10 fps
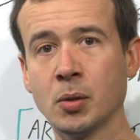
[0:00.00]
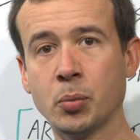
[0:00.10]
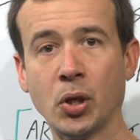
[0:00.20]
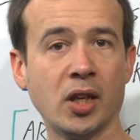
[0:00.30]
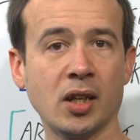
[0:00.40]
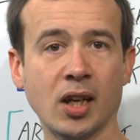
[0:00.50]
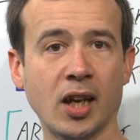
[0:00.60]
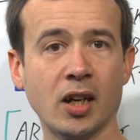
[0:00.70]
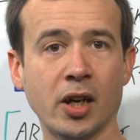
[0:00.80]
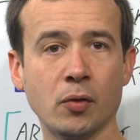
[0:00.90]
putting
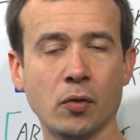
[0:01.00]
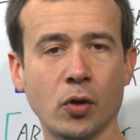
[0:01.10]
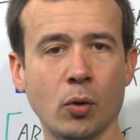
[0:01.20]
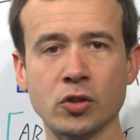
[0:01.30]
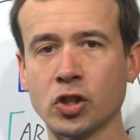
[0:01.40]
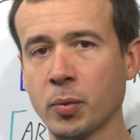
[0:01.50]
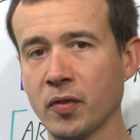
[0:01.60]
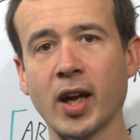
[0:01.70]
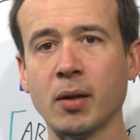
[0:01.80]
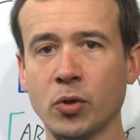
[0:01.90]
AI overview on top
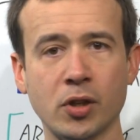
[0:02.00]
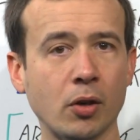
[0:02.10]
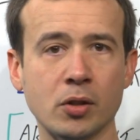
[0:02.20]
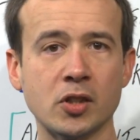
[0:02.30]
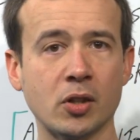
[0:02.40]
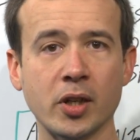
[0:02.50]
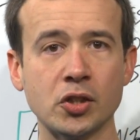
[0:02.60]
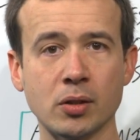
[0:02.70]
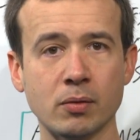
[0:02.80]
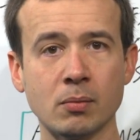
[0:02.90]
of that with no
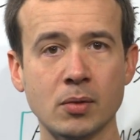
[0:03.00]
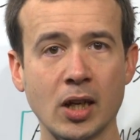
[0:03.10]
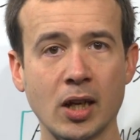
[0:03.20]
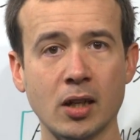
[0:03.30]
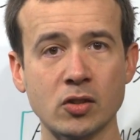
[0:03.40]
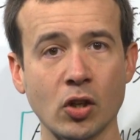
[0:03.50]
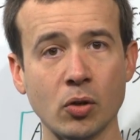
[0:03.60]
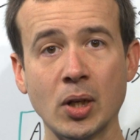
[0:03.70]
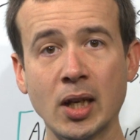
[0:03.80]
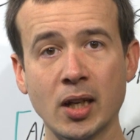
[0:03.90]
consideration. Uh,
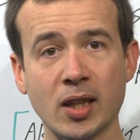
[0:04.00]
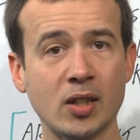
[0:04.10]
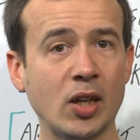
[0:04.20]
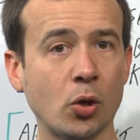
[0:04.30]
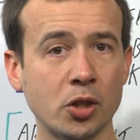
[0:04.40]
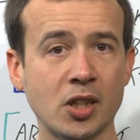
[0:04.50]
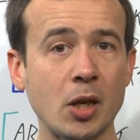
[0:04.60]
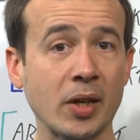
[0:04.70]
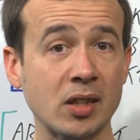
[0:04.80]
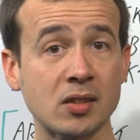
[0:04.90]
so in order to
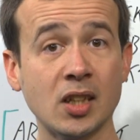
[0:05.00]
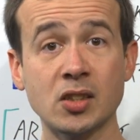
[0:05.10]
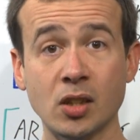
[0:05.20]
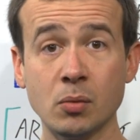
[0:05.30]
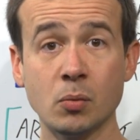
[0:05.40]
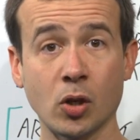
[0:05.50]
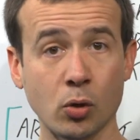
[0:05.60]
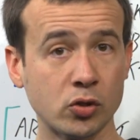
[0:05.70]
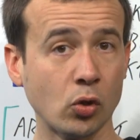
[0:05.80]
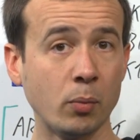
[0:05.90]
keep it consistent
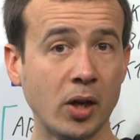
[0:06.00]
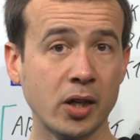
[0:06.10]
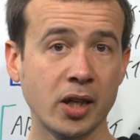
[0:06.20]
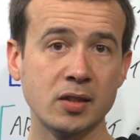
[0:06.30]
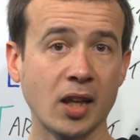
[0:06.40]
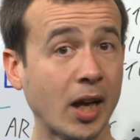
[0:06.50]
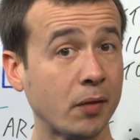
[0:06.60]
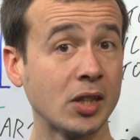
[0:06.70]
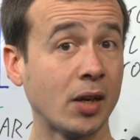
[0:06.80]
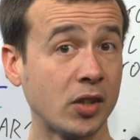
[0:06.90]
across all markets, they
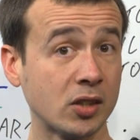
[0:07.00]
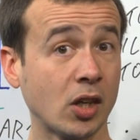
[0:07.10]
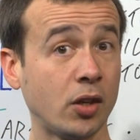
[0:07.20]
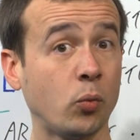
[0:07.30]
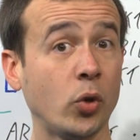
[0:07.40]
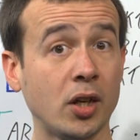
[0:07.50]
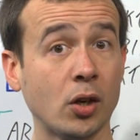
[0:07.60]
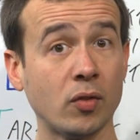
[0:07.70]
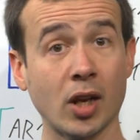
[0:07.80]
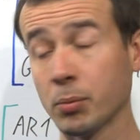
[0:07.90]
have to have this kind of weird
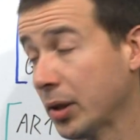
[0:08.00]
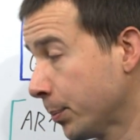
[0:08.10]
overlap.